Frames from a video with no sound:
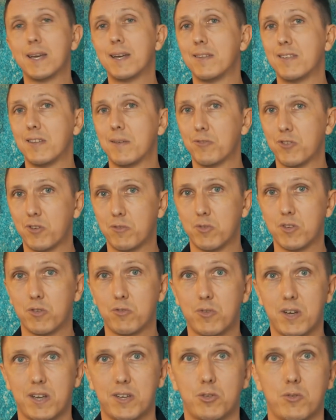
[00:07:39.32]
and subsequent
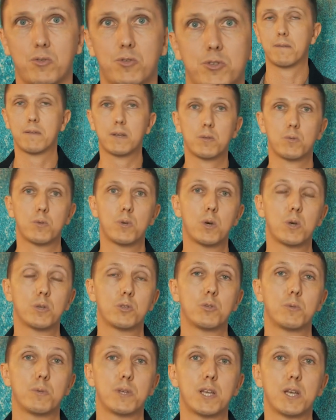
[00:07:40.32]
rentals. It would
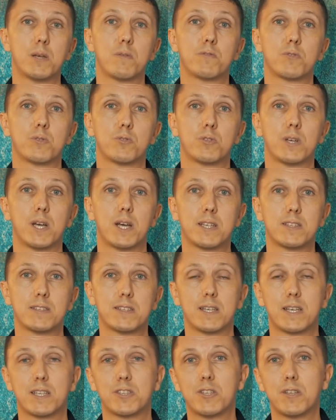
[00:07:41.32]
also be helpful to ask
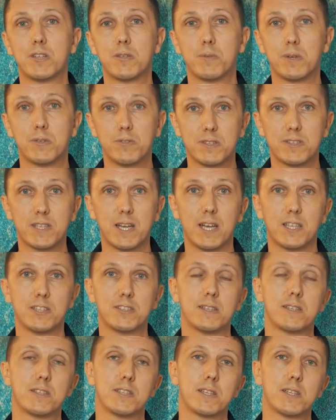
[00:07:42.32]
the agent about the
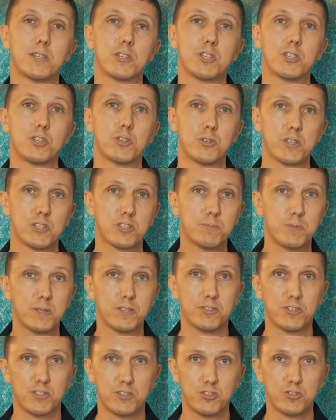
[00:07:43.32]
taxes and additional
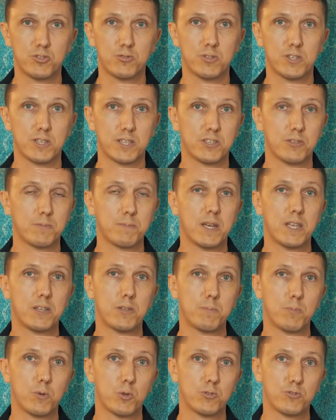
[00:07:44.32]
expenses you can
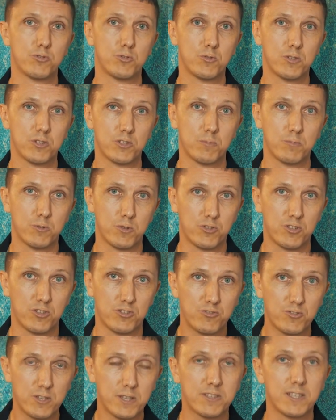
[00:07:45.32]
expect both during the purchase
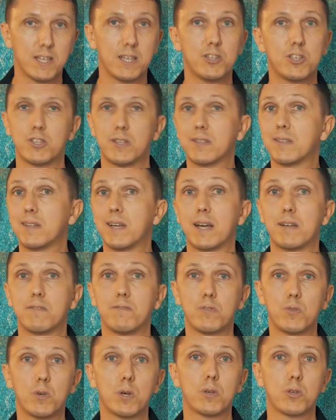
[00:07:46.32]
transaction and
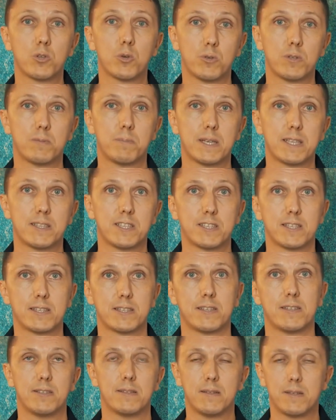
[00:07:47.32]
for ongoing
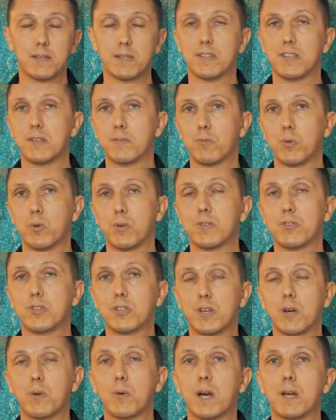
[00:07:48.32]
maintenance. It is important to
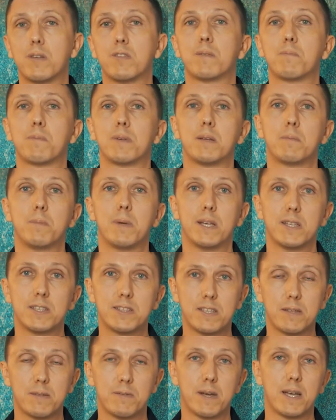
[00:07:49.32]
know how to minimize
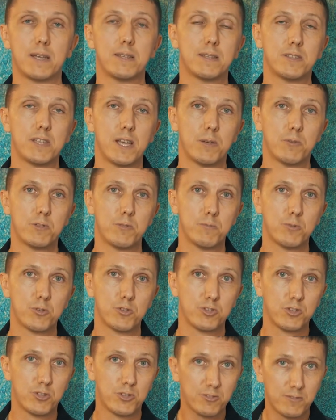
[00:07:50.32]
them at the time of
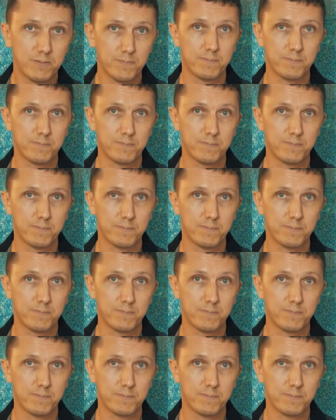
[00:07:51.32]
purchase.